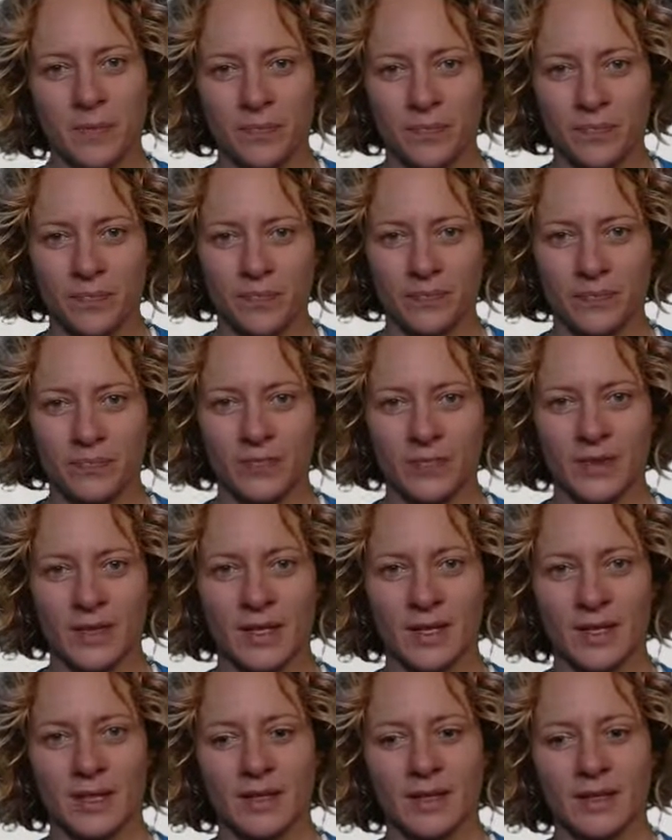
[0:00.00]

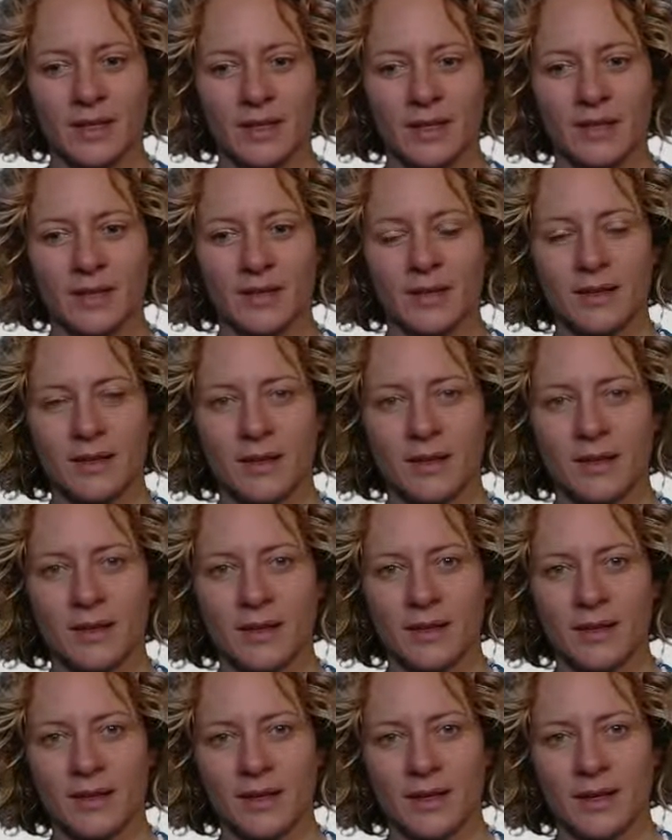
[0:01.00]

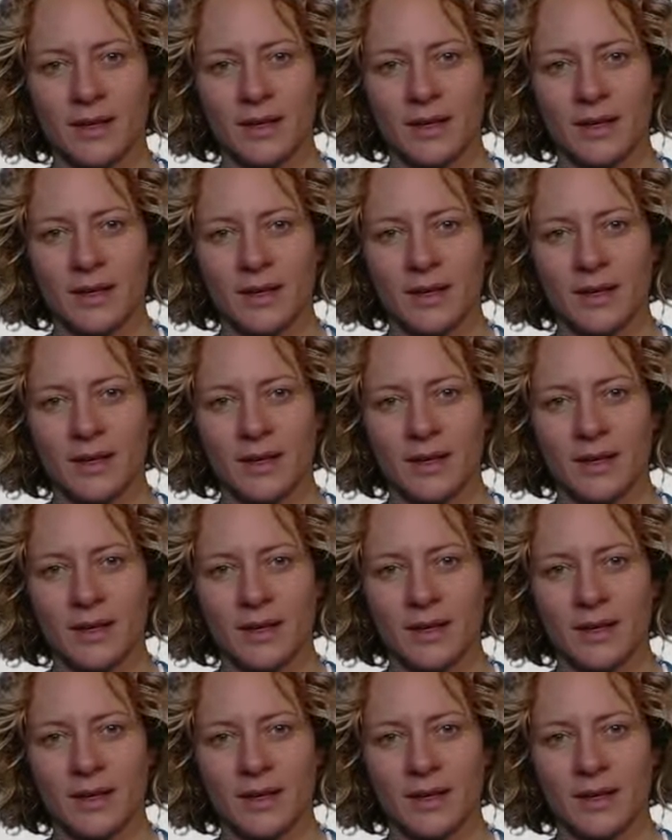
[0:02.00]
(silence)